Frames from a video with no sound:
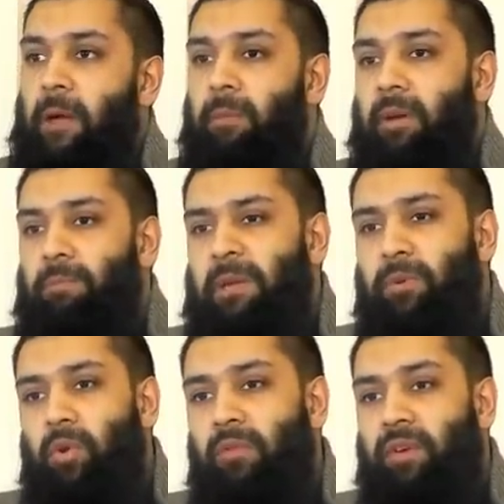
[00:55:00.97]
but
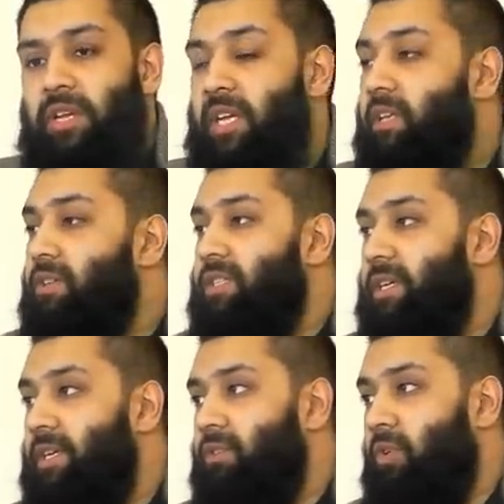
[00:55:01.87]
people who are very keen on
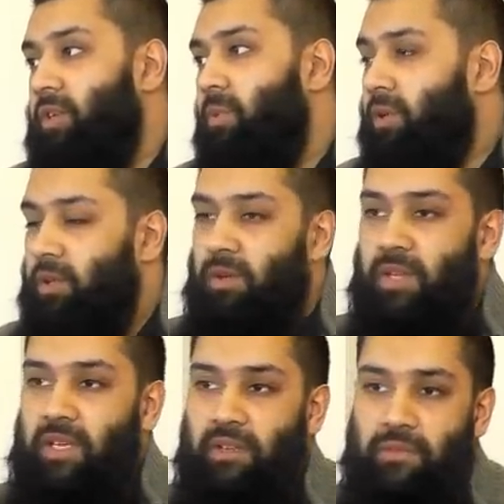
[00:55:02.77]
seeking knowledge, one of
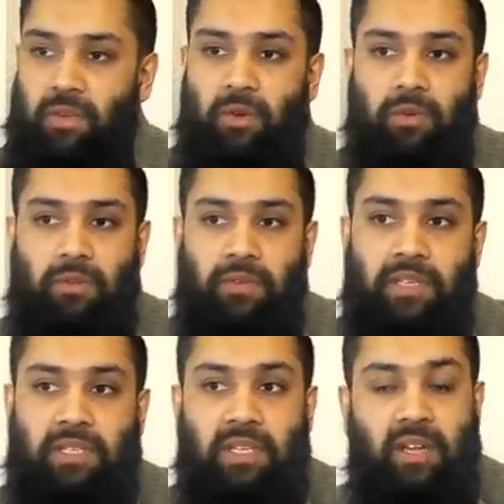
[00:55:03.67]
the, the, the, the
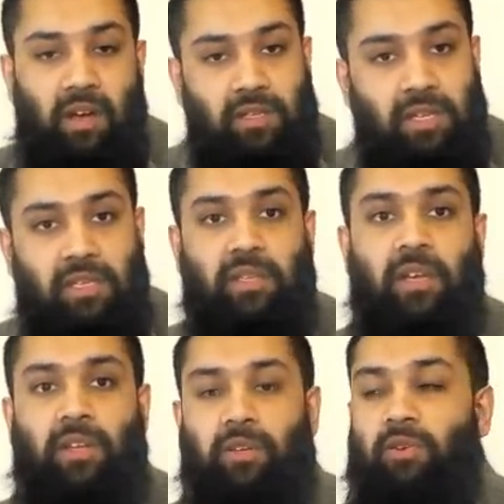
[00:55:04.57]
things that they ask is,
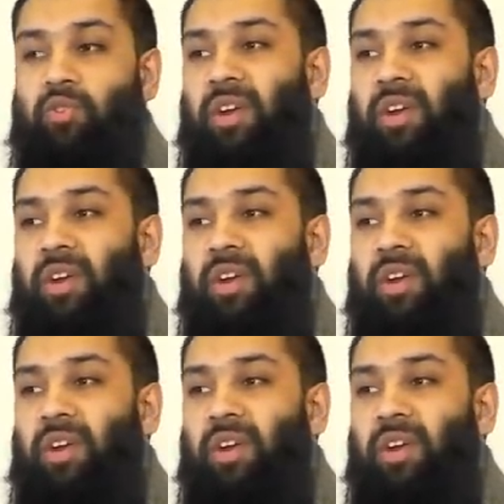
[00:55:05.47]
you know,